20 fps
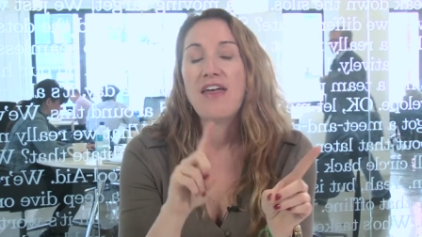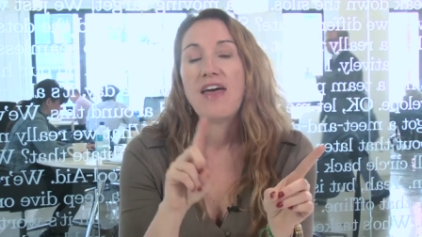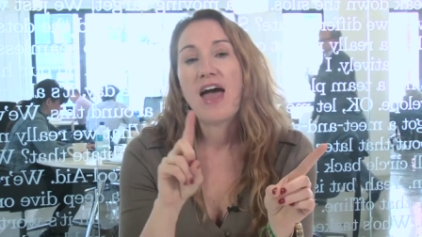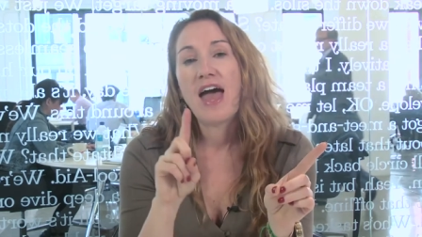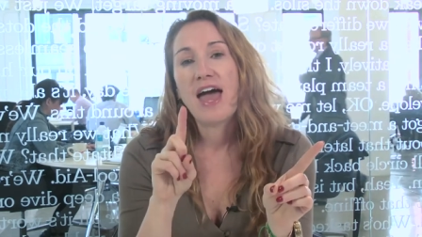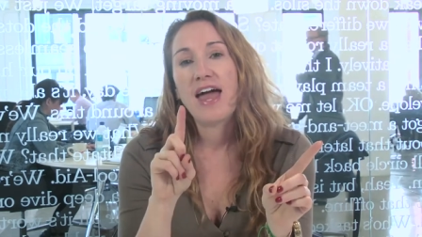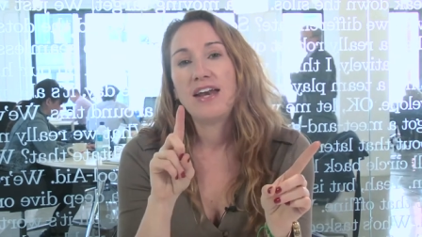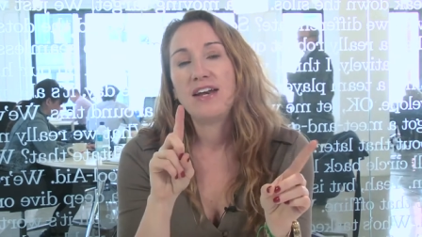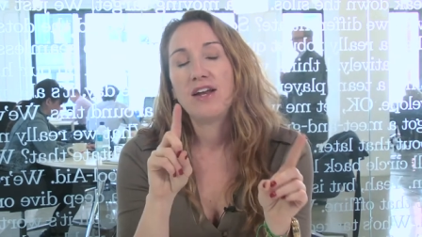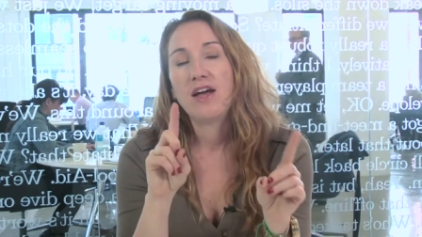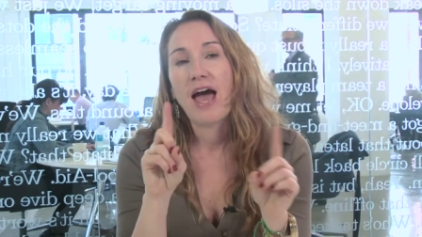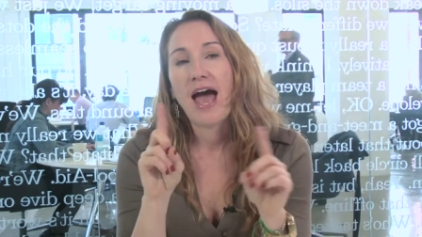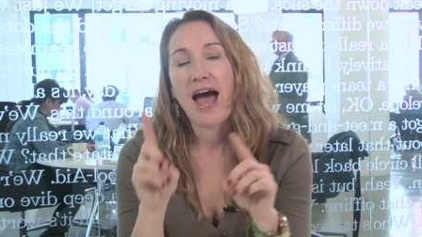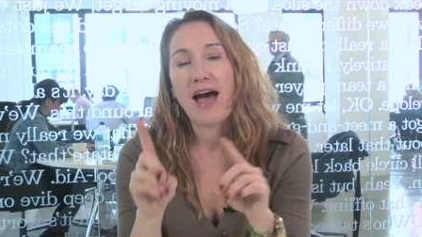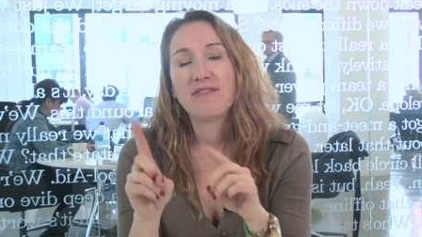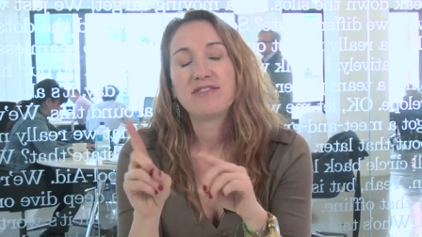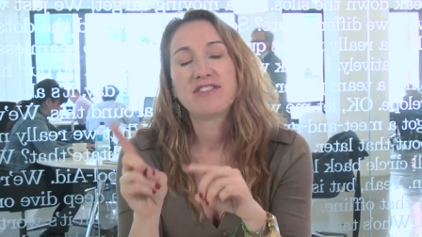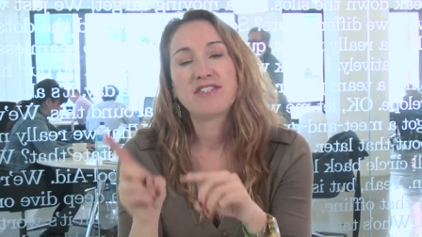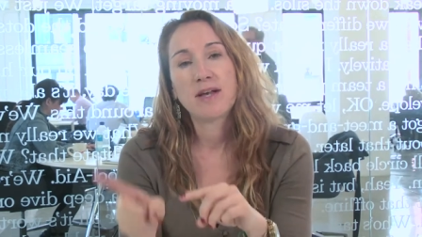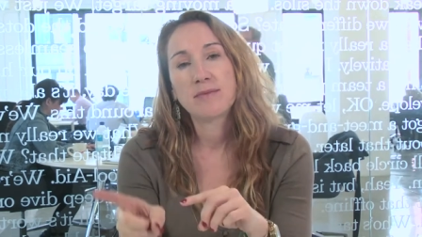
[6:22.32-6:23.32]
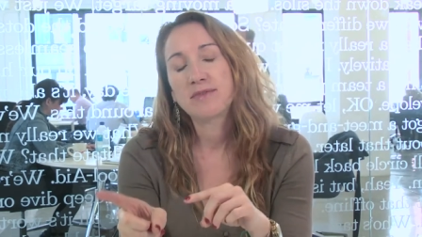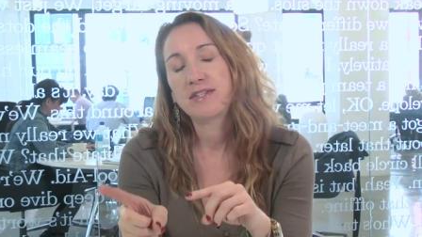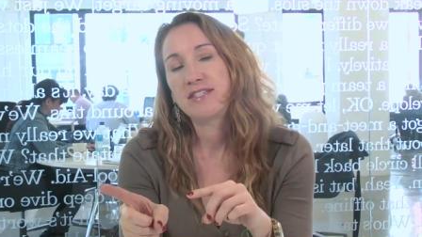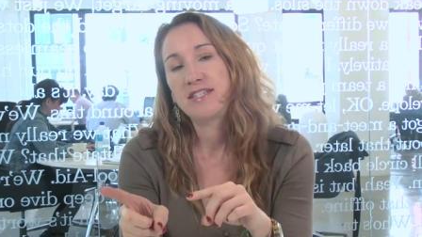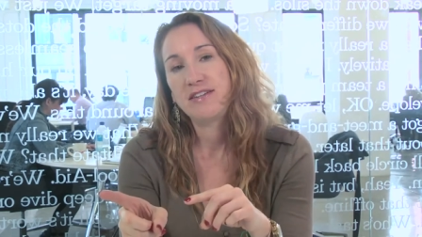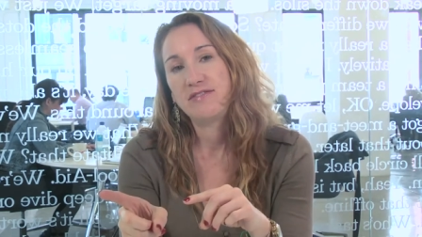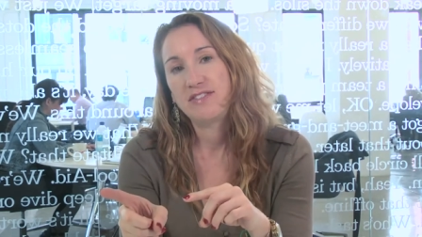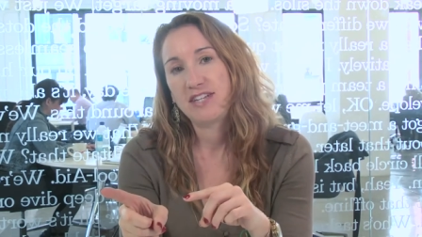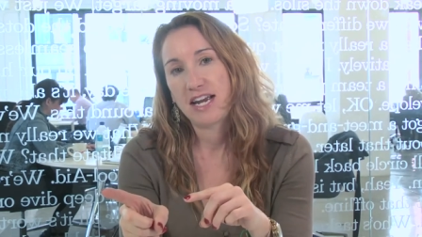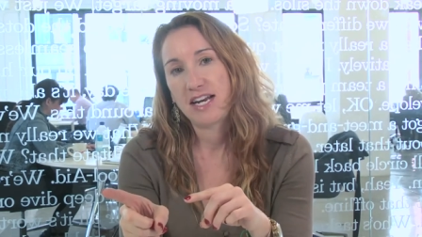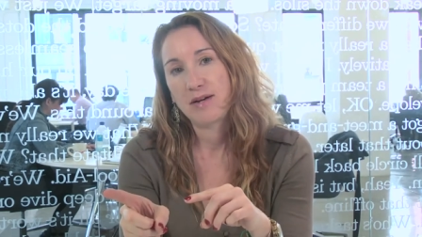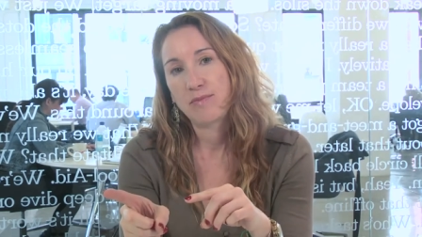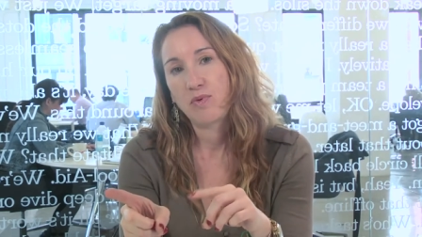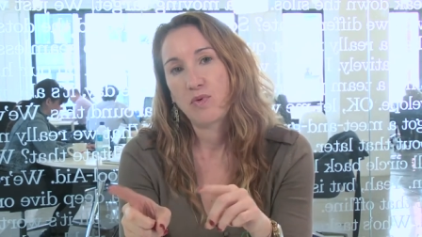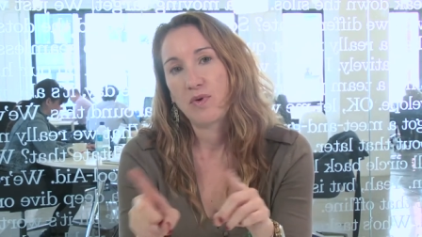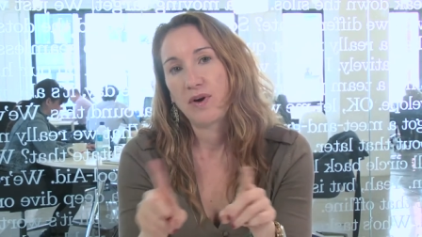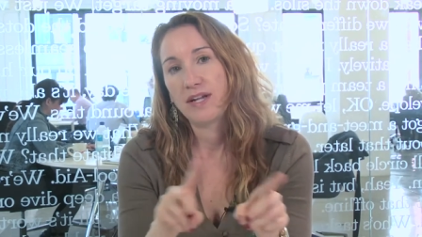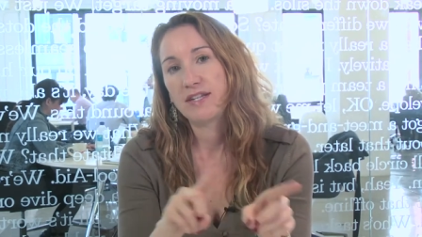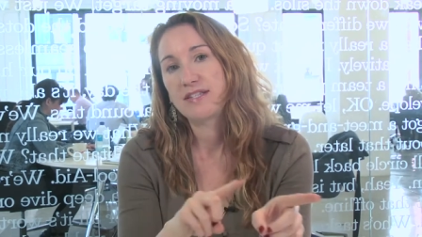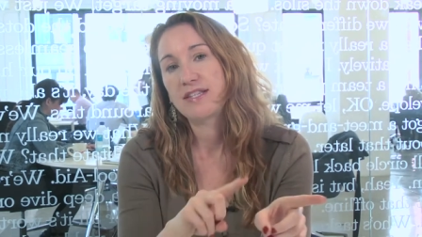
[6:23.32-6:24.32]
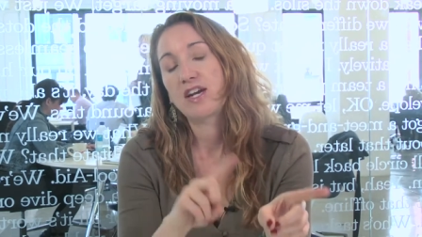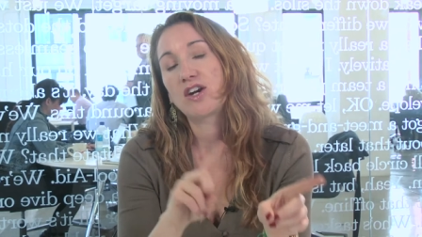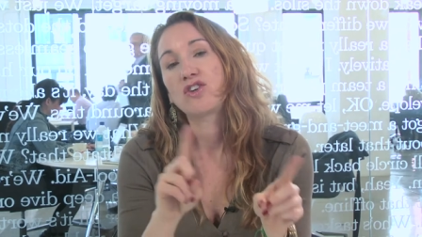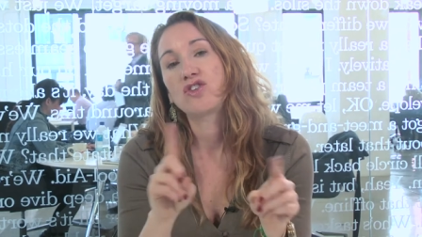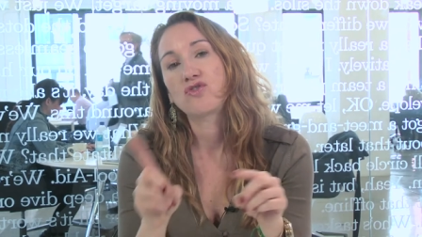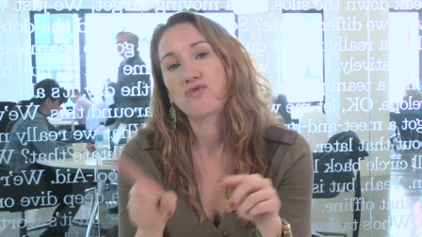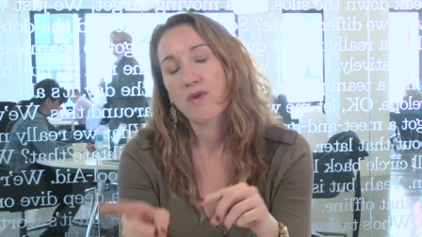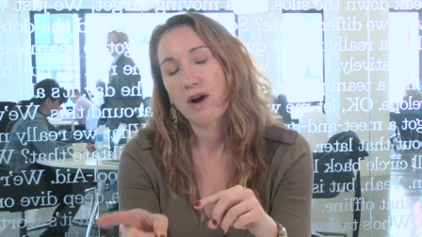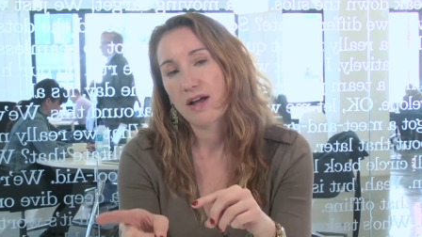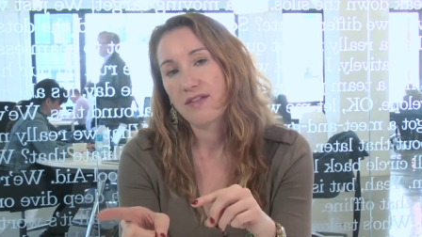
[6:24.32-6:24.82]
and have substantive data points that are